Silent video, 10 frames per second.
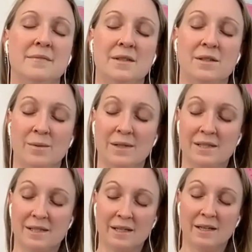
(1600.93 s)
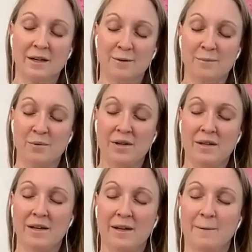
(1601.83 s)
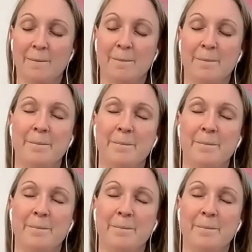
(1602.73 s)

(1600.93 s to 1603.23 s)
And as we sit here breathing,